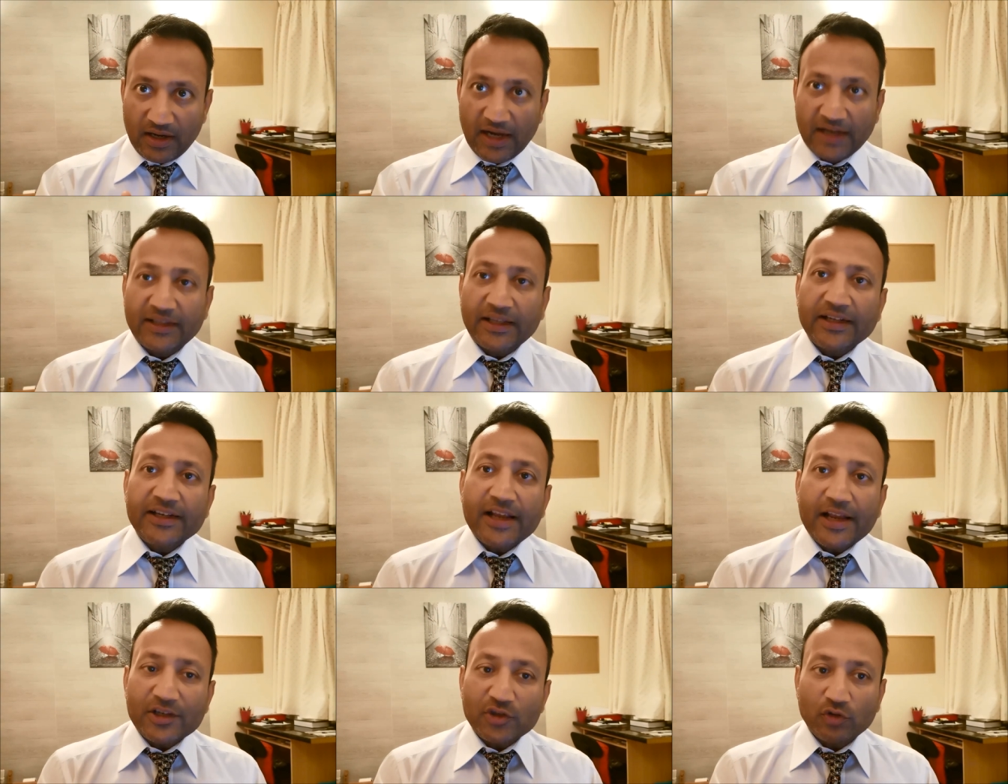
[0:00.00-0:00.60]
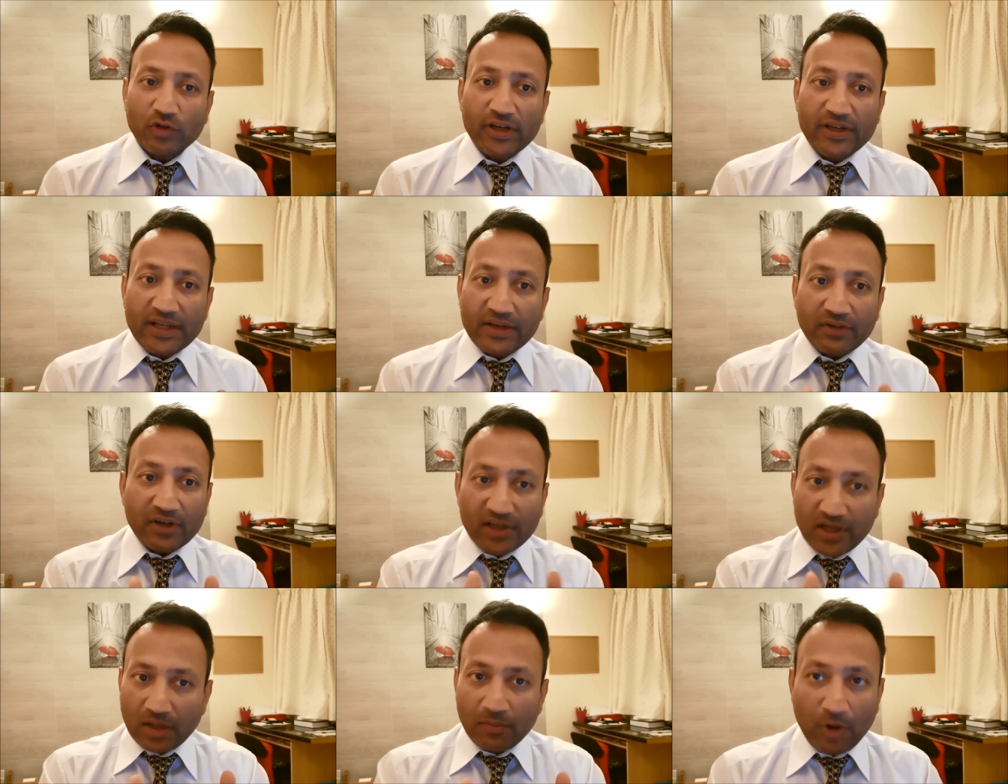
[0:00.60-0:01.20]
And then you actually
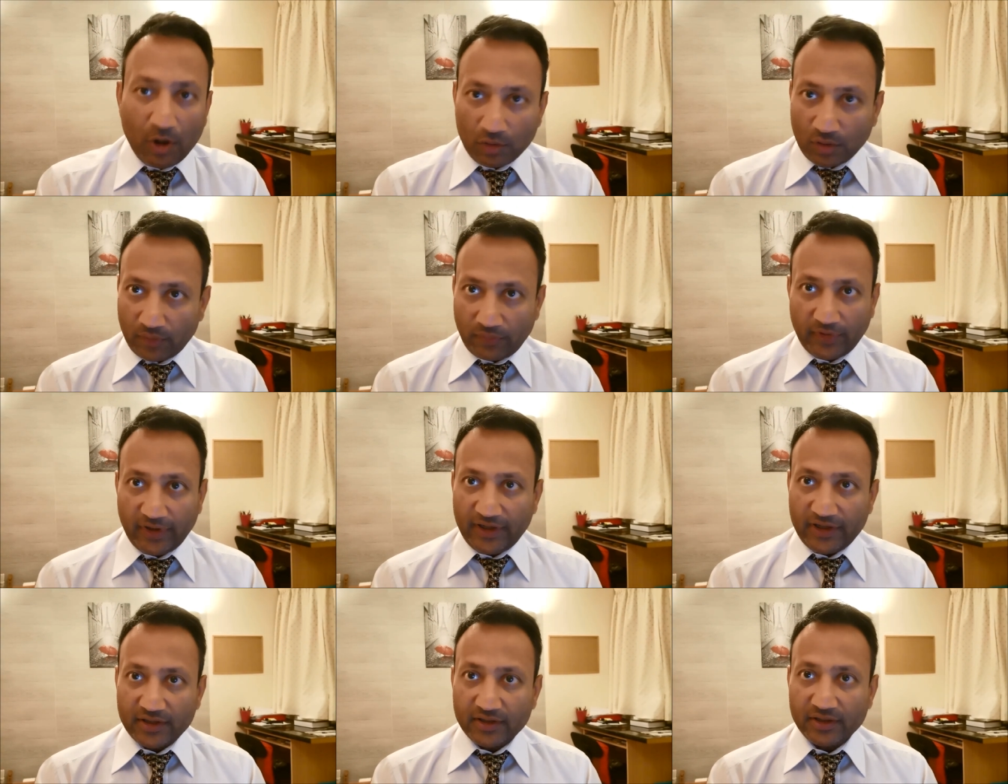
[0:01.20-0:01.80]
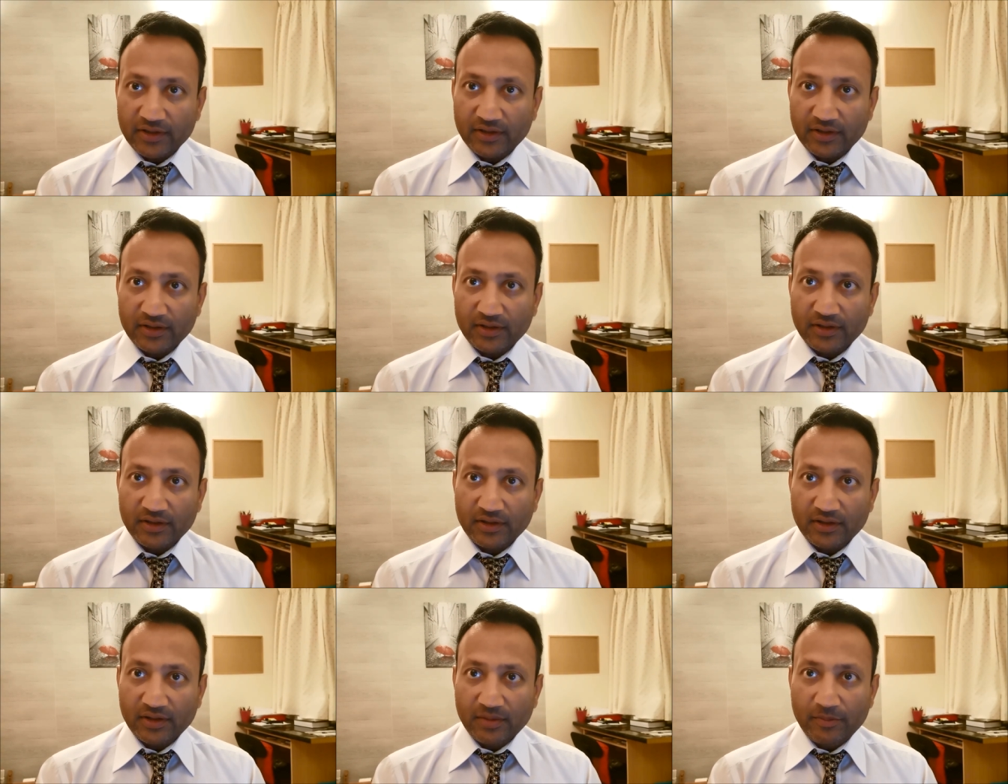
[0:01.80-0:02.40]
never come out of it
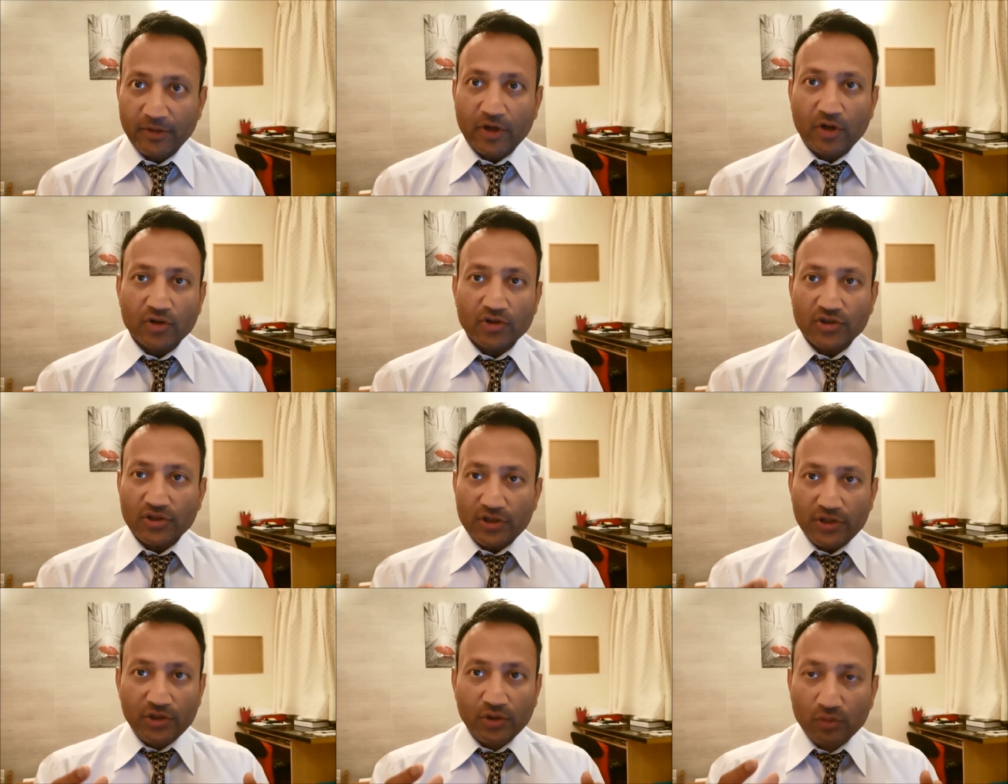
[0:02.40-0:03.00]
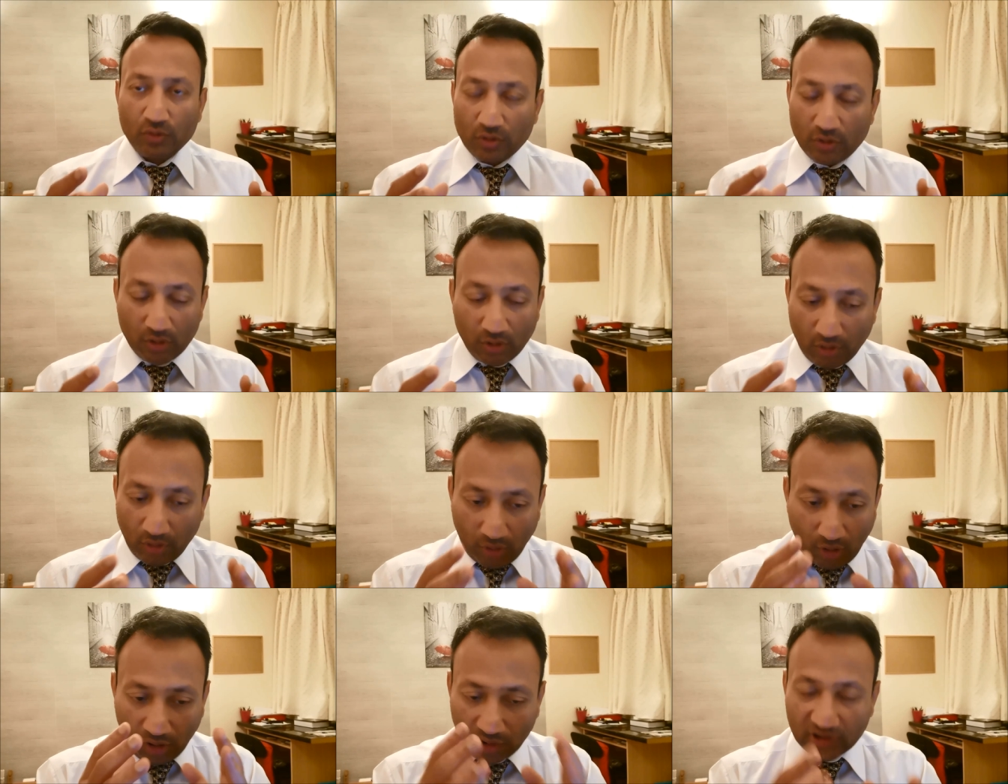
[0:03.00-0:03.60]
because you
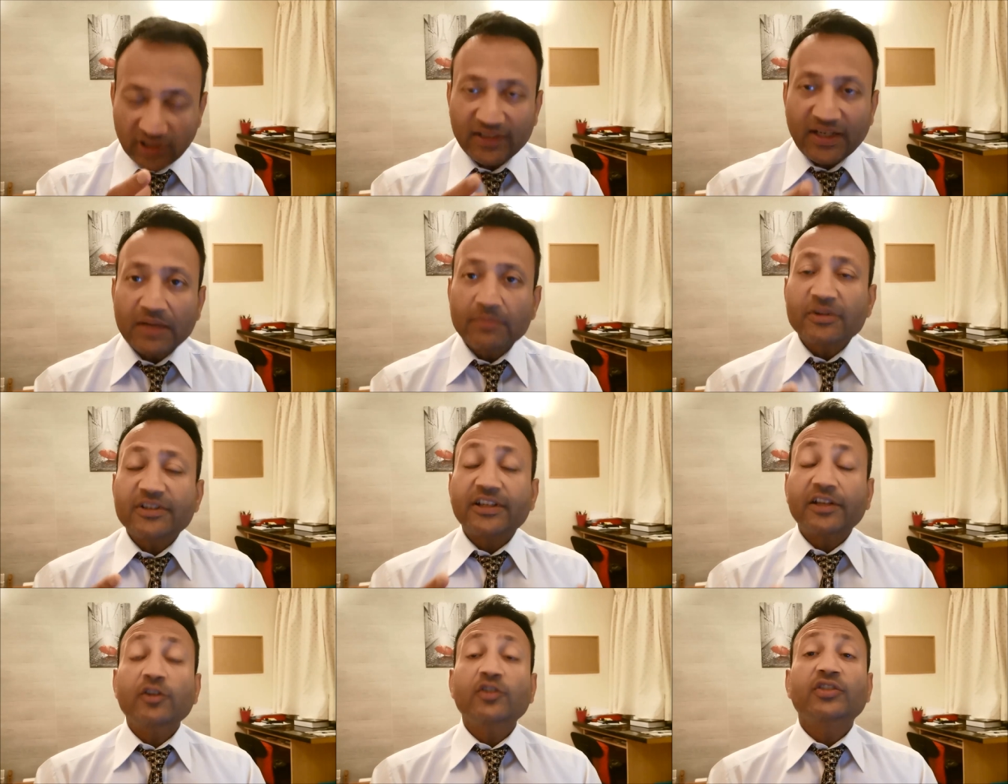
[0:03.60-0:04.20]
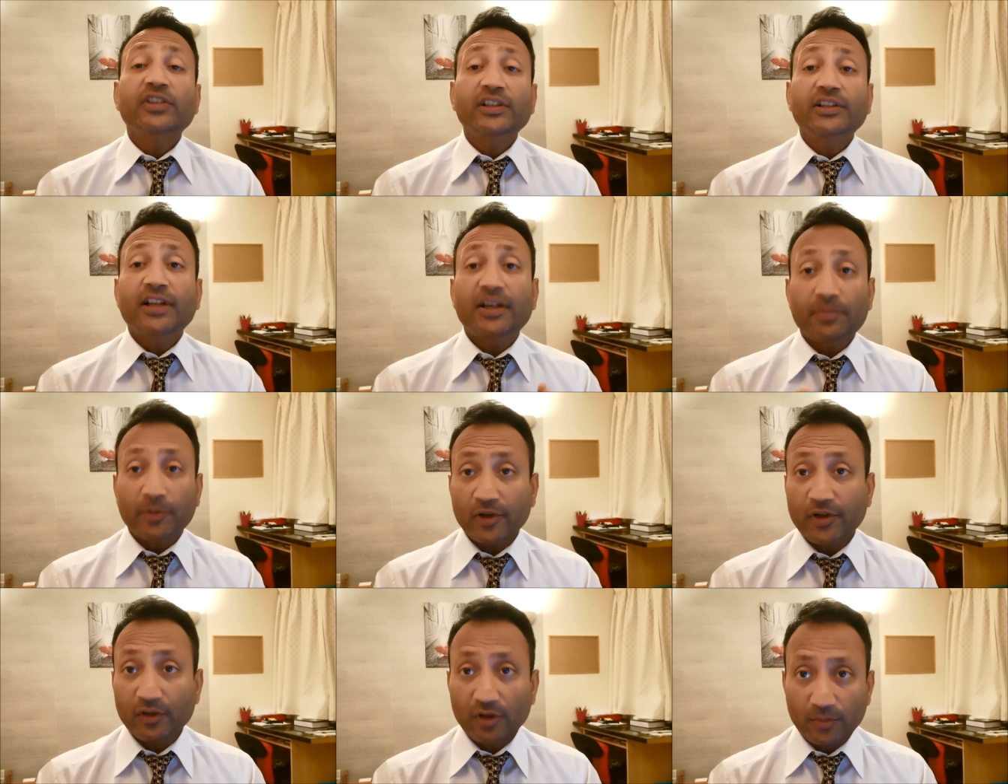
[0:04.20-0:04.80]
all the time basically see
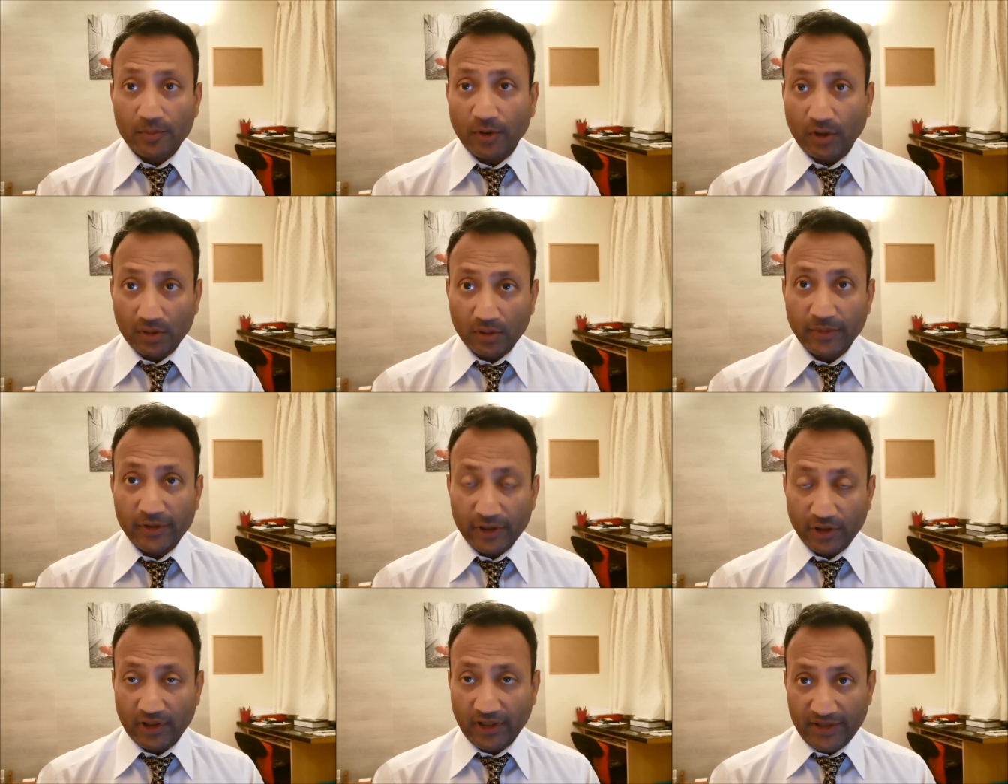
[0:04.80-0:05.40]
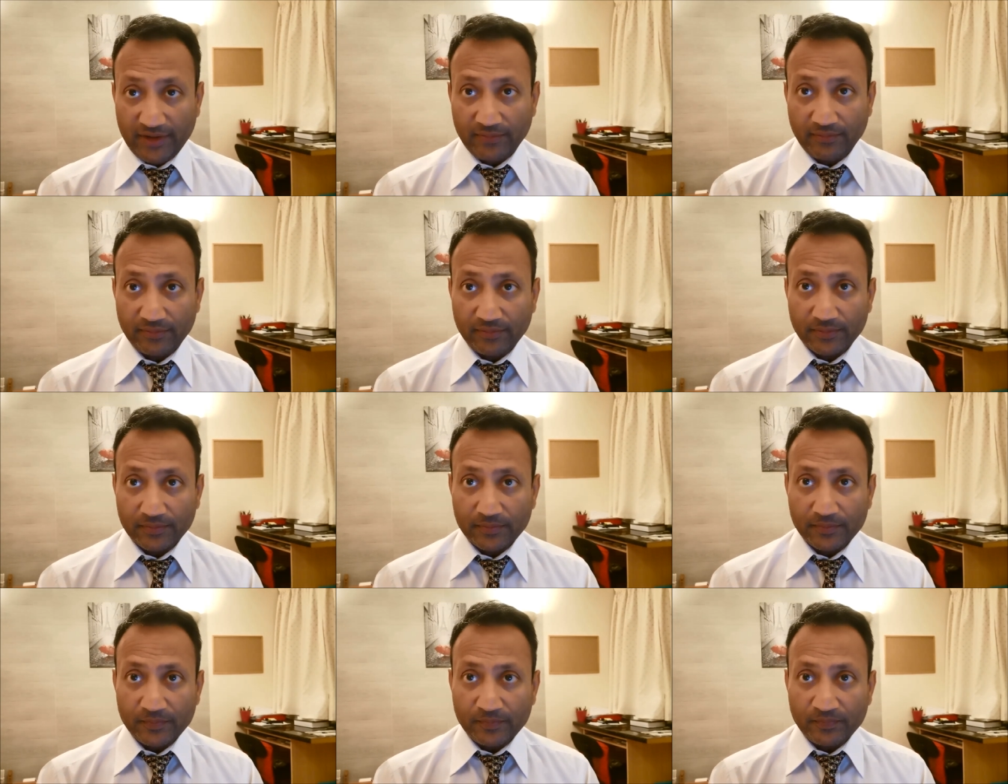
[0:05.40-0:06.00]
that particular problem in your life.